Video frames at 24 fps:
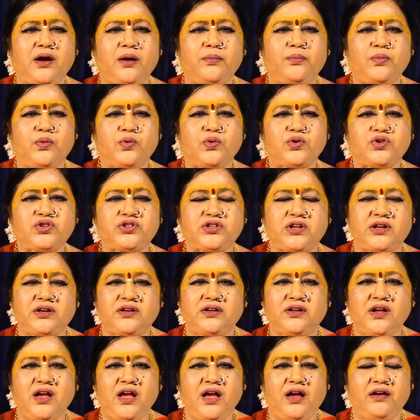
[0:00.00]

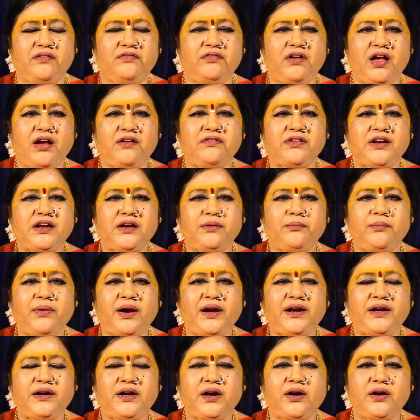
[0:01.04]
commotion, wavering
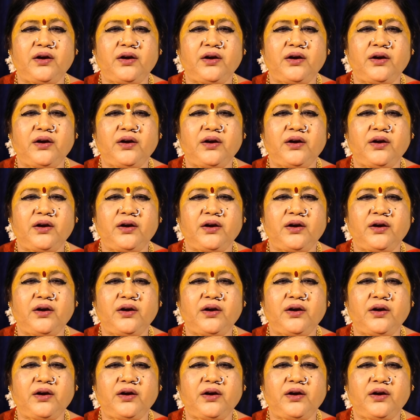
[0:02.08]
mind,